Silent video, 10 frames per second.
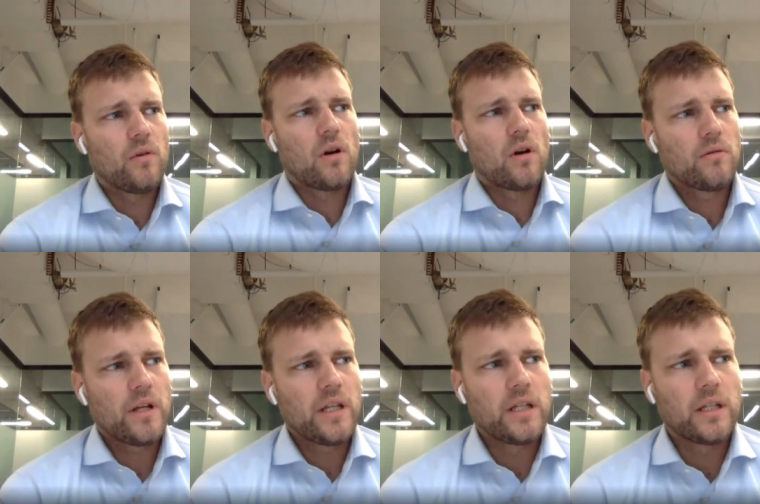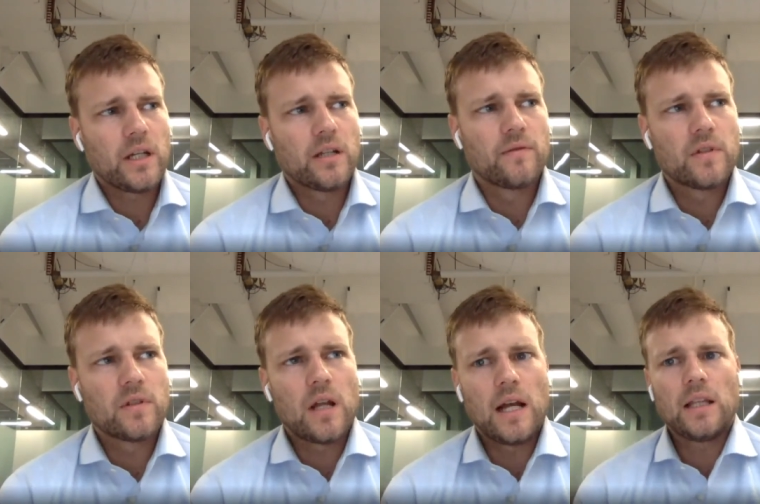think you already kind of
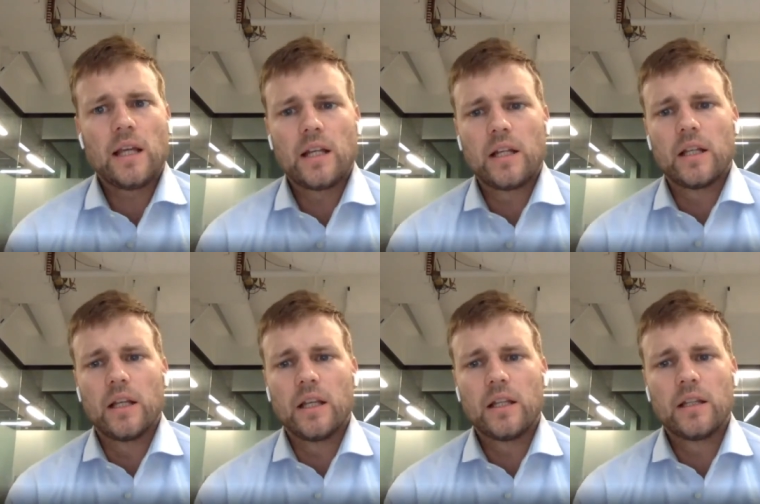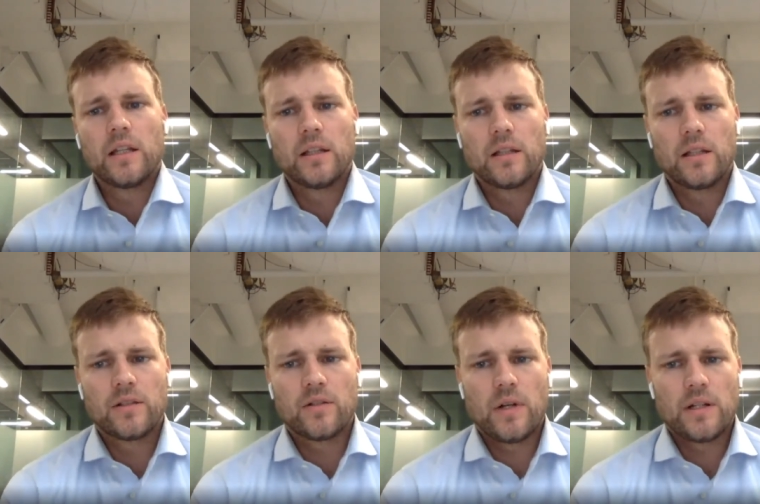highlighted it in
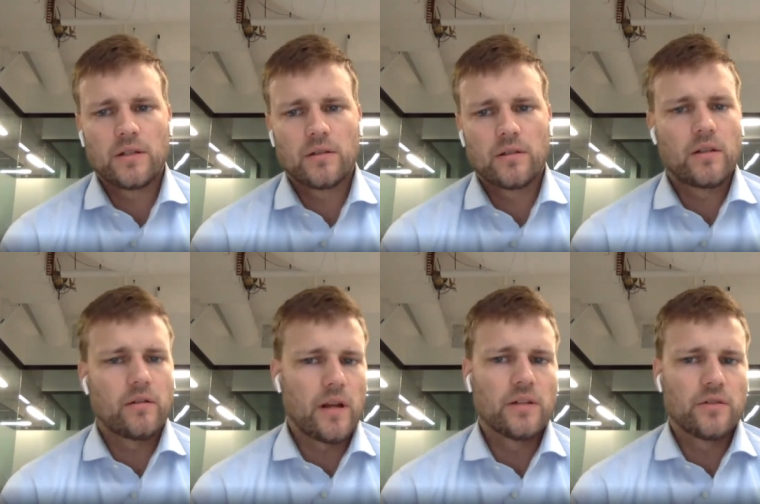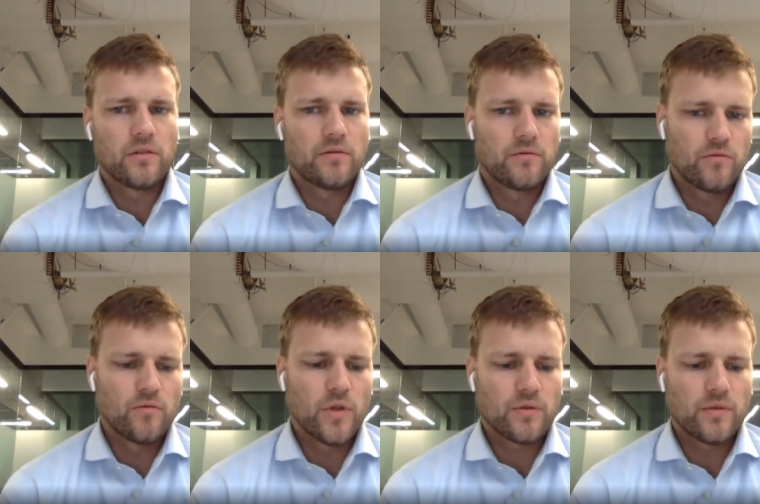this question, or your
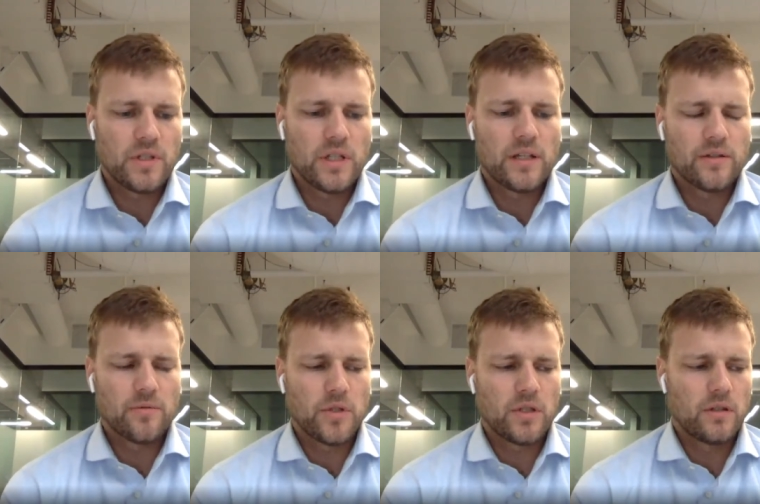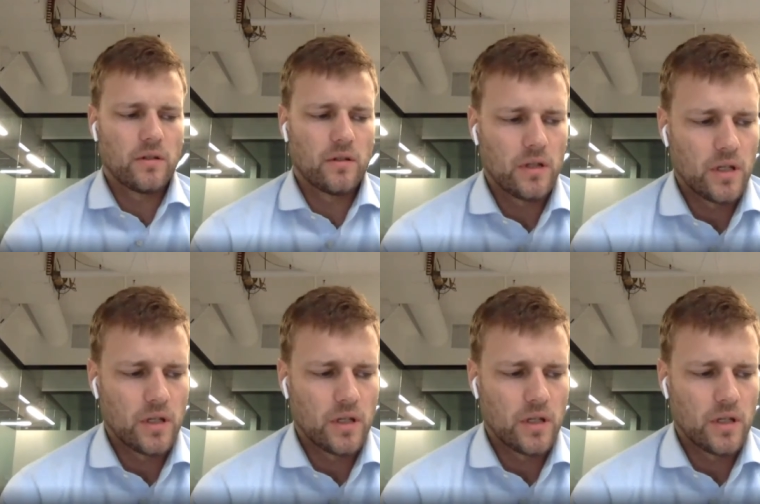most recent answer, but